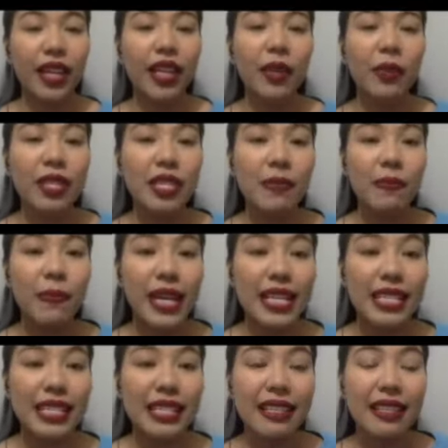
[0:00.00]
Now, it's
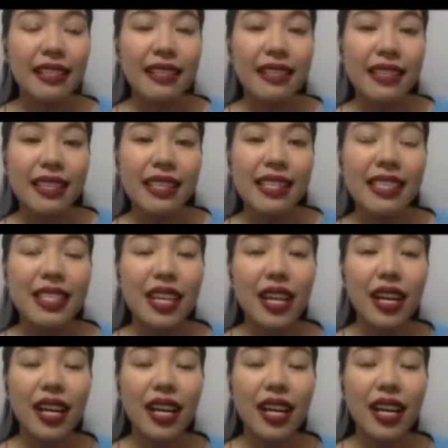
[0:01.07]
best that these